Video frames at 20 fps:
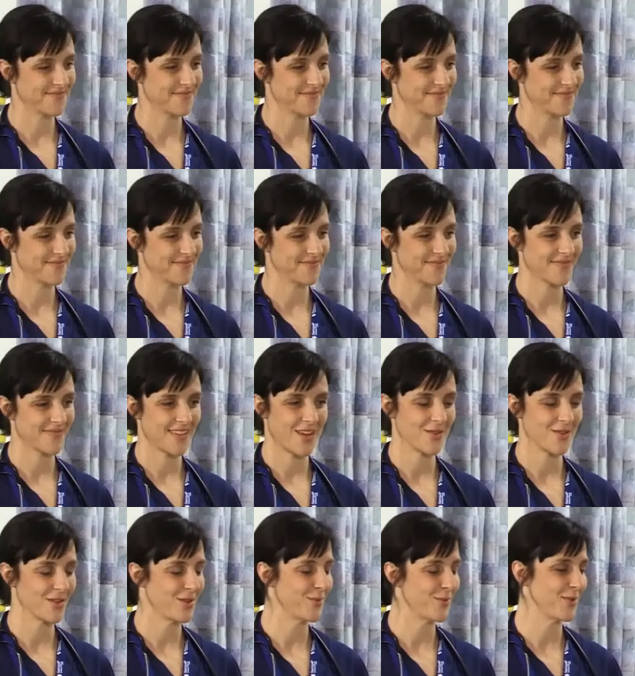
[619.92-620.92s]
are. Oh,
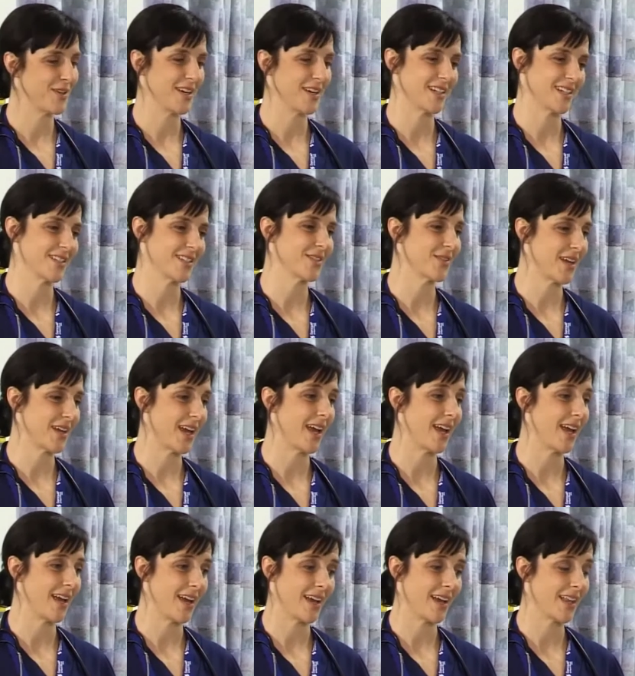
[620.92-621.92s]
no worries. It's
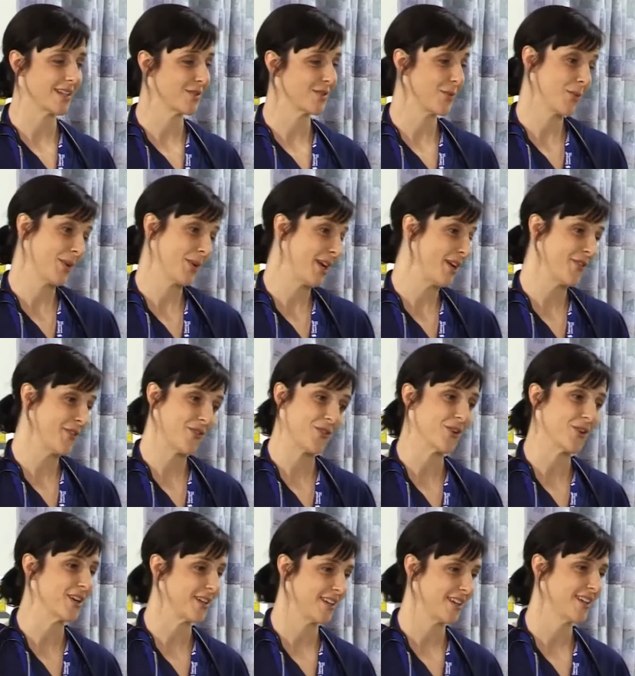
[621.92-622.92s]
okay. Uh, that's what we're here
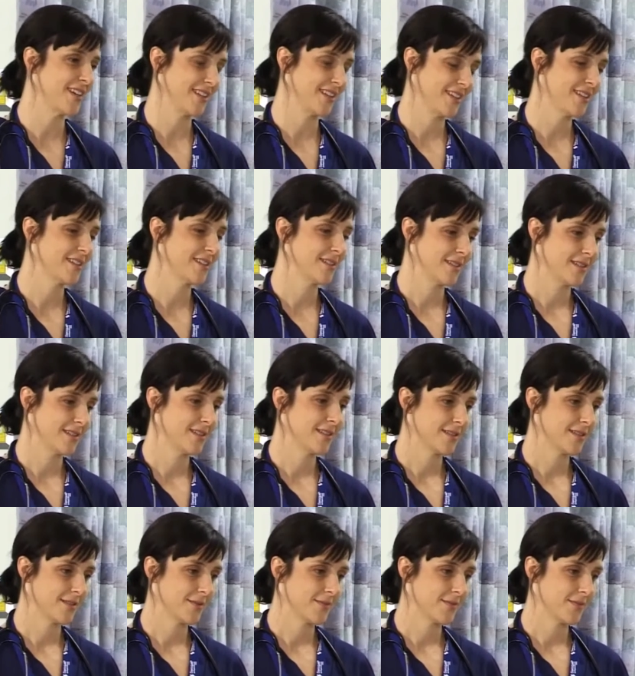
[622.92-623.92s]
for.
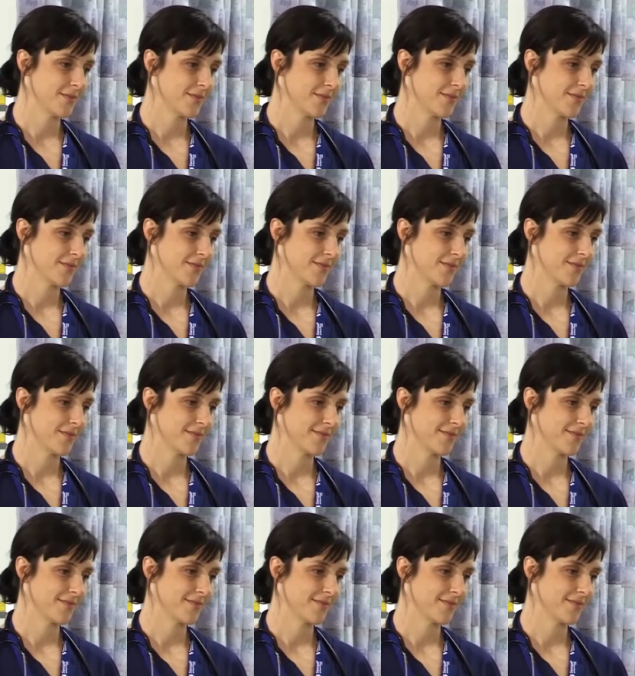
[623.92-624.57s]
There's an inherent or